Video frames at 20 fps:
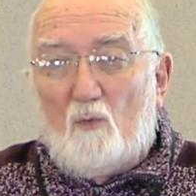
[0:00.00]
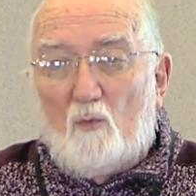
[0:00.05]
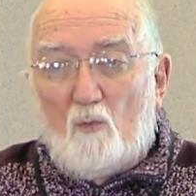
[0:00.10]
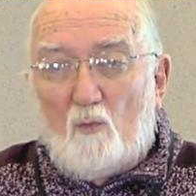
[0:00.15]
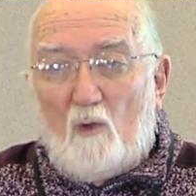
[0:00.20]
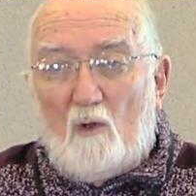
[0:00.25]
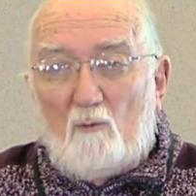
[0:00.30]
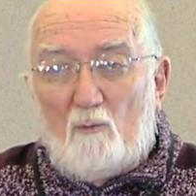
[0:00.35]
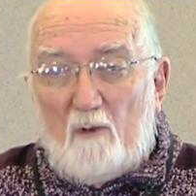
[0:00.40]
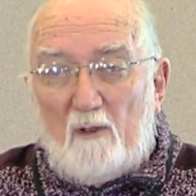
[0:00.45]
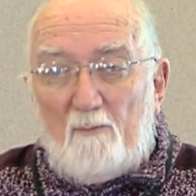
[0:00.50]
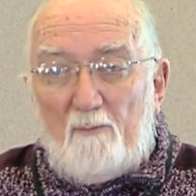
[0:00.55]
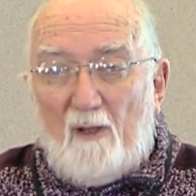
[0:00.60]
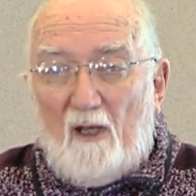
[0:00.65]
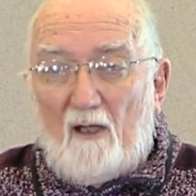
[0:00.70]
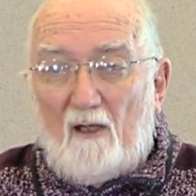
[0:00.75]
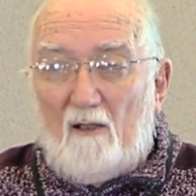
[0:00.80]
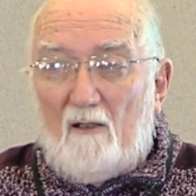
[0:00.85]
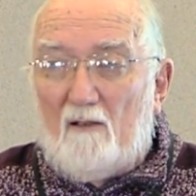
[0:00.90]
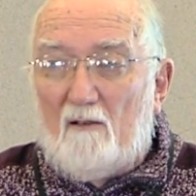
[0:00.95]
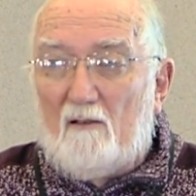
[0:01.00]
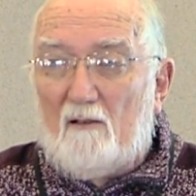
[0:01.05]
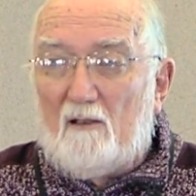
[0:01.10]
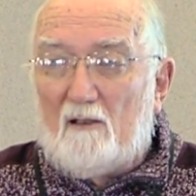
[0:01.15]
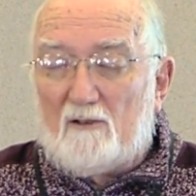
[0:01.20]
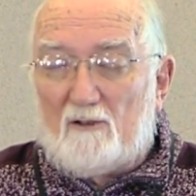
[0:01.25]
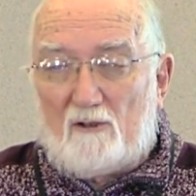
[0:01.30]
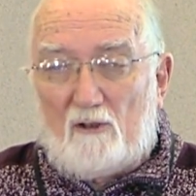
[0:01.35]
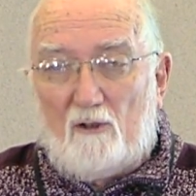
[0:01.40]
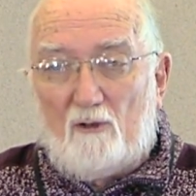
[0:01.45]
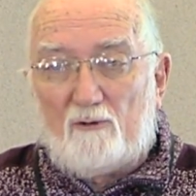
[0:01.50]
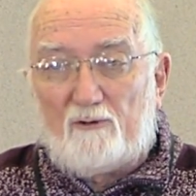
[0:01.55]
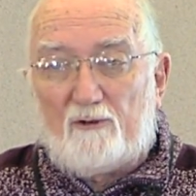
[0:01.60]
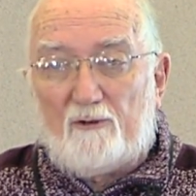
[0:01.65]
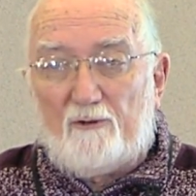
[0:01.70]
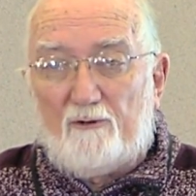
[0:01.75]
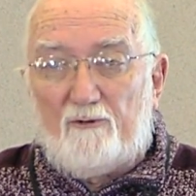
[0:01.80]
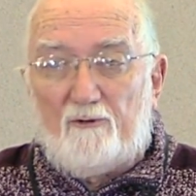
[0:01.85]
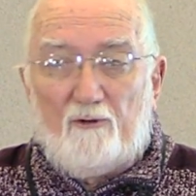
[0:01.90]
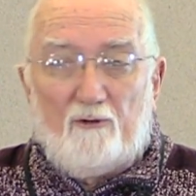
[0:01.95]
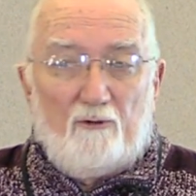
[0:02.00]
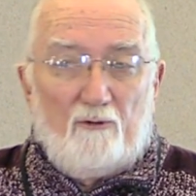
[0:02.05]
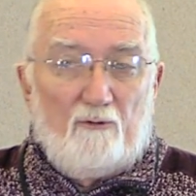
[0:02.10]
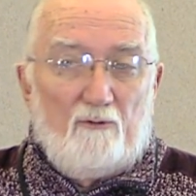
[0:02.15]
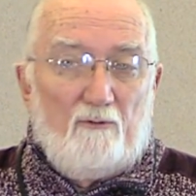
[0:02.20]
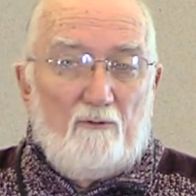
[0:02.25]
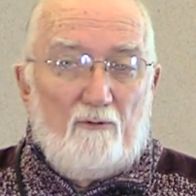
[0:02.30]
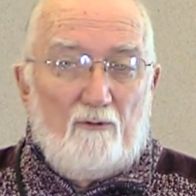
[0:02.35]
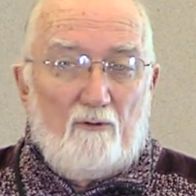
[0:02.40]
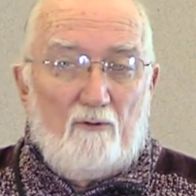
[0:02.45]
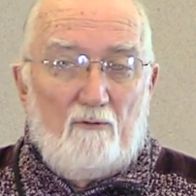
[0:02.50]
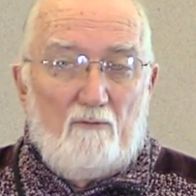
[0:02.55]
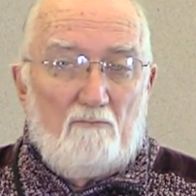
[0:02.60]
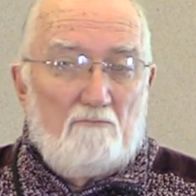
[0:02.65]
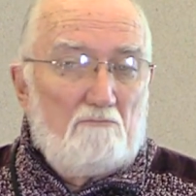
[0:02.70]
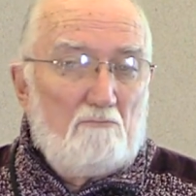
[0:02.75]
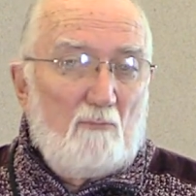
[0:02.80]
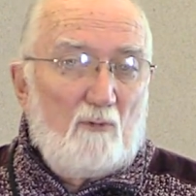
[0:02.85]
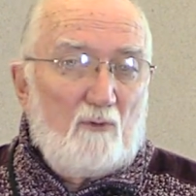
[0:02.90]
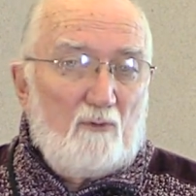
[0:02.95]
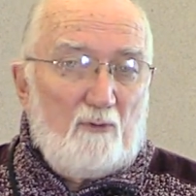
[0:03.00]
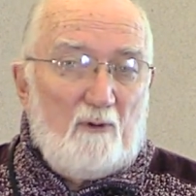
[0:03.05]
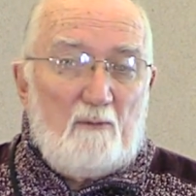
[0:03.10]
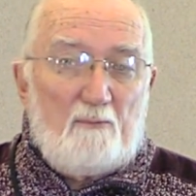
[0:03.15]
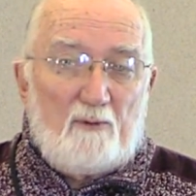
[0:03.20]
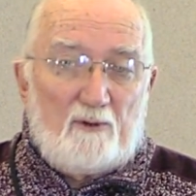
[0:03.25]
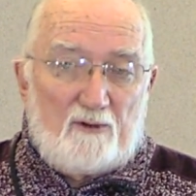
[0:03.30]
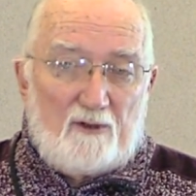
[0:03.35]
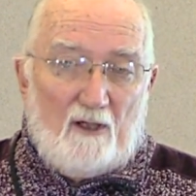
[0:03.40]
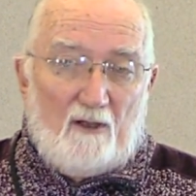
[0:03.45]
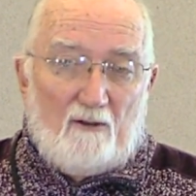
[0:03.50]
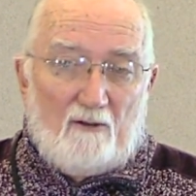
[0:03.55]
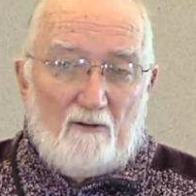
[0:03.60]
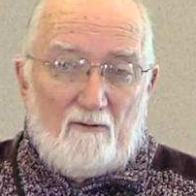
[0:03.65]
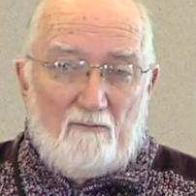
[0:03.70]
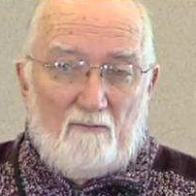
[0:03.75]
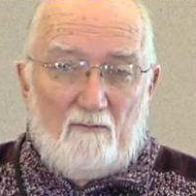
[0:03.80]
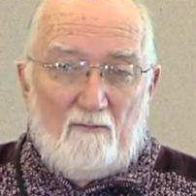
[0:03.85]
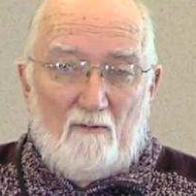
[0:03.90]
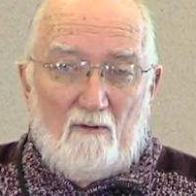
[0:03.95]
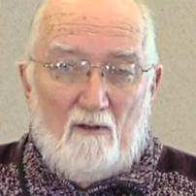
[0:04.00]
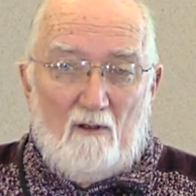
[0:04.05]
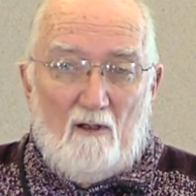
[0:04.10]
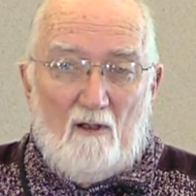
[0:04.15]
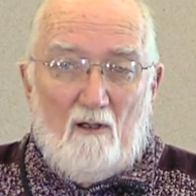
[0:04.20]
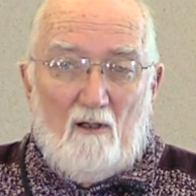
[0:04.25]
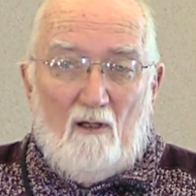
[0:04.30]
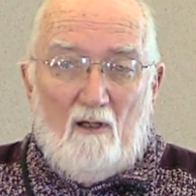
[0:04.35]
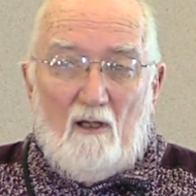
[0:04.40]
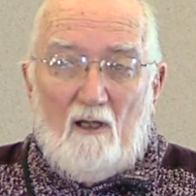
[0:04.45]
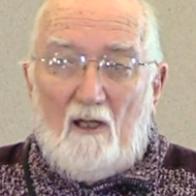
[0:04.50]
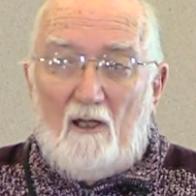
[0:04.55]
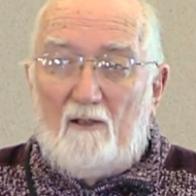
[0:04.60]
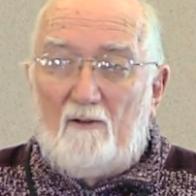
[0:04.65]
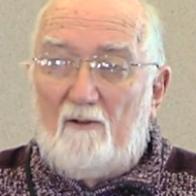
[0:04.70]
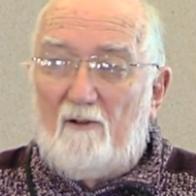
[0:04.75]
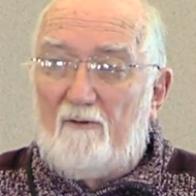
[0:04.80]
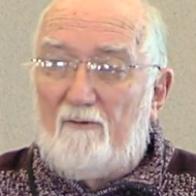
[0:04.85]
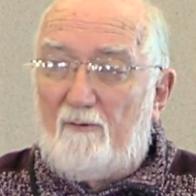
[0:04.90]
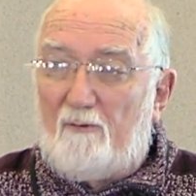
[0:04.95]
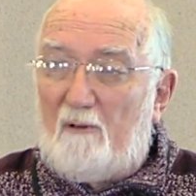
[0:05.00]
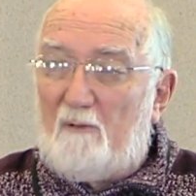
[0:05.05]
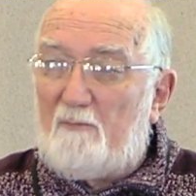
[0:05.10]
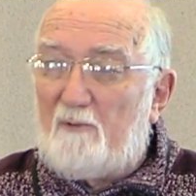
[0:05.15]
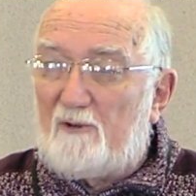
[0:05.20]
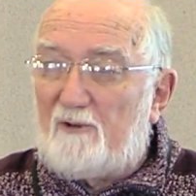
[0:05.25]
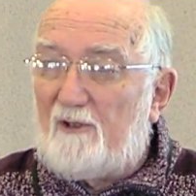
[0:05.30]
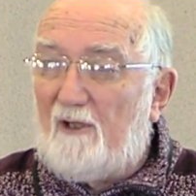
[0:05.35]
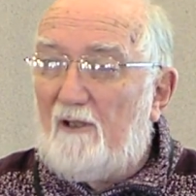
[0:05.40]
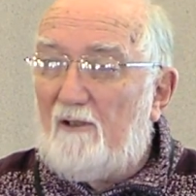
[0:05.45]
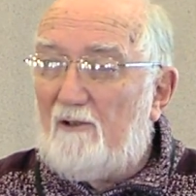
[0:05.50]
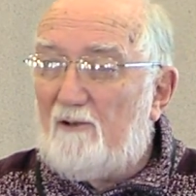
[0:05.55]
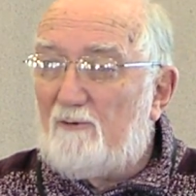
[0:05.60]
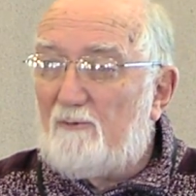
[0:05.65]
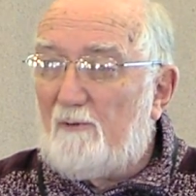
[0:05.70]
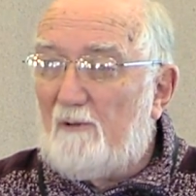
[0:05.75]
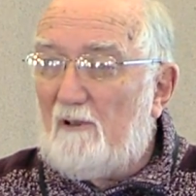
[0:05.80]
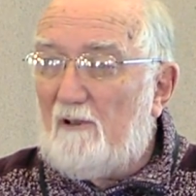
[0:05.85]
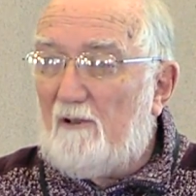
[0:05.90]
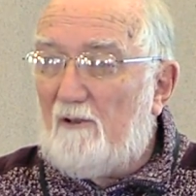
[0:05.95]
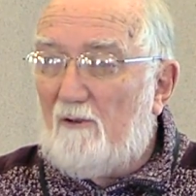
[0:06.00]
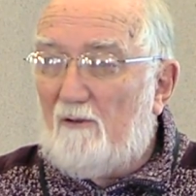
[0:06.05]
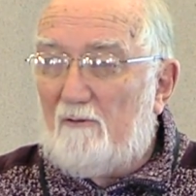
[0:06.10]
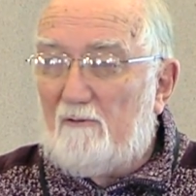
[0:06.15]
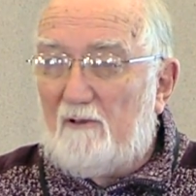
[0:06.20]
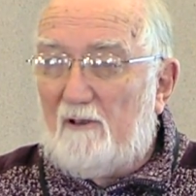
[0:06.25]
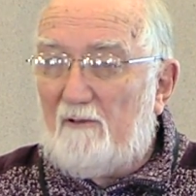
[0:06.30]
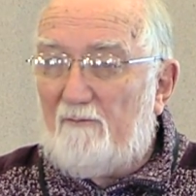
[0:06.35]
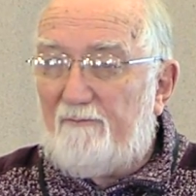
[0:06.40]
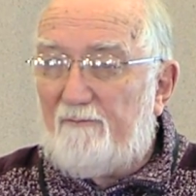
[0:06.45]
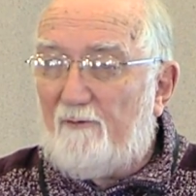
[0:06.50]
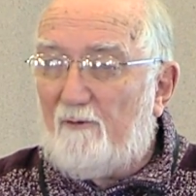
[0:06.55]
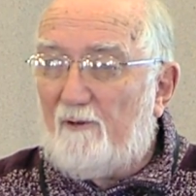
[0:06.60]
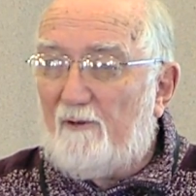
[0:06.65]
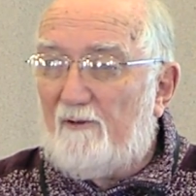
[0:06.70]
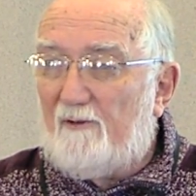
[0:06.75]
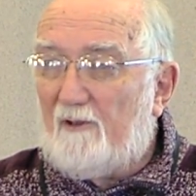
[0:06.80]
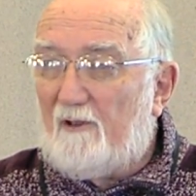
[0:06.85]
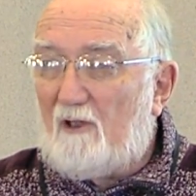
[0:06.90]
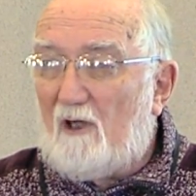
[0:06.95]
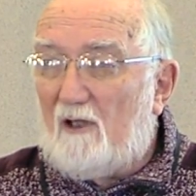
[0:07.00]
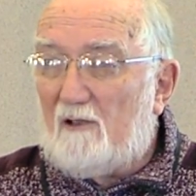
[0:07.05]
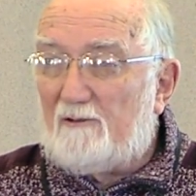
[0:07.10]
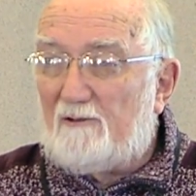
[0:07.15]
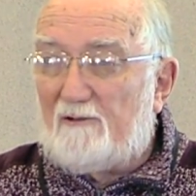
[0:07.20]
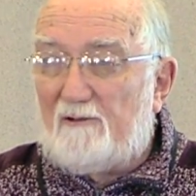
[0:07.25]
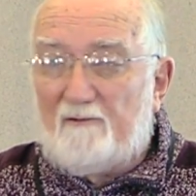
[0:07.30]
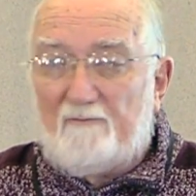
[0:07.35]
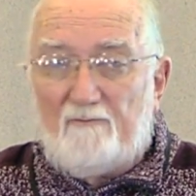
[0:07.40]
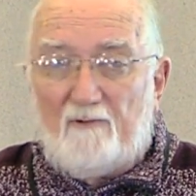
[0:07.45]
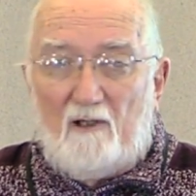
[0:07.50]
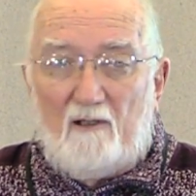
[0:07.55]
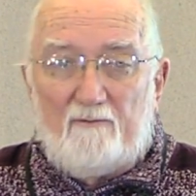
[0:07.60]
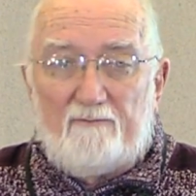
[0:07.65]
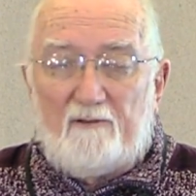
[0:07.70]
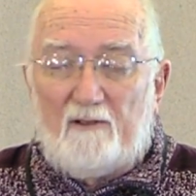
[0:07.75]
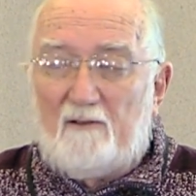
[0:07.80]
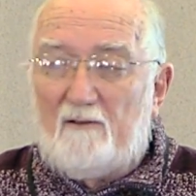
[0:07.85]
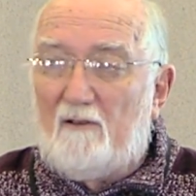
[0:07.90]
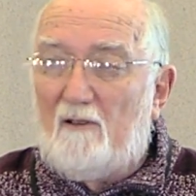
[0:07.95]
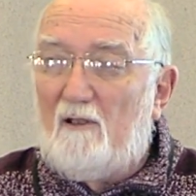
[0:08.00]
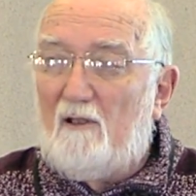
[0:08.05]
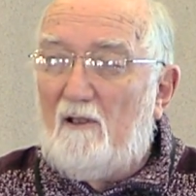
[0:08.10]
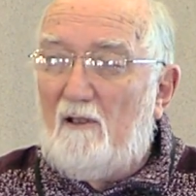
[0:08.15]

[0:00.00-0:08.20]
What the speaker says: What we pay is closer to 3%, and the 3% is really only for the costs involved in